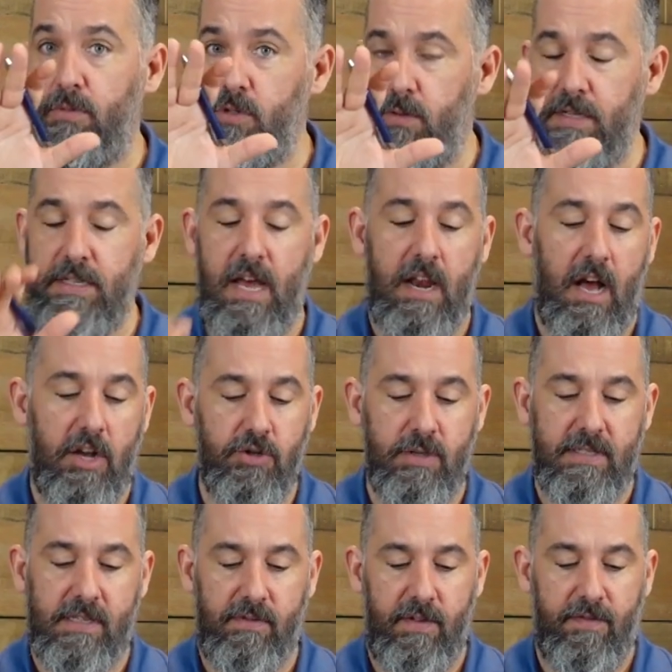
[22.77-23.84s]
So he's got a
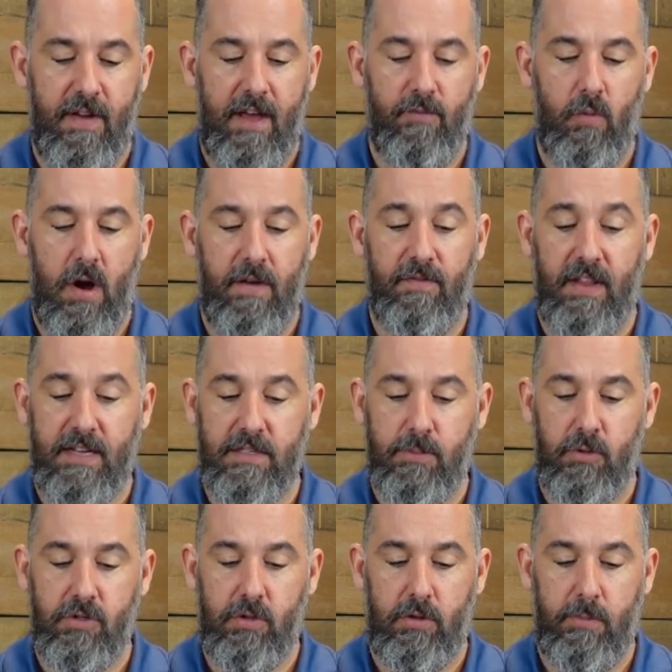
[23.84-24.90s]
175 watt
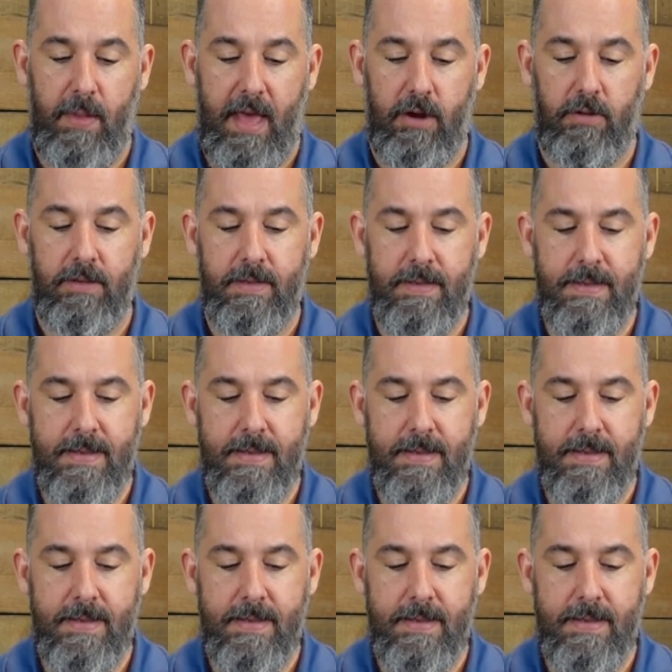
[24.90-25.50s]
flexible solar panel.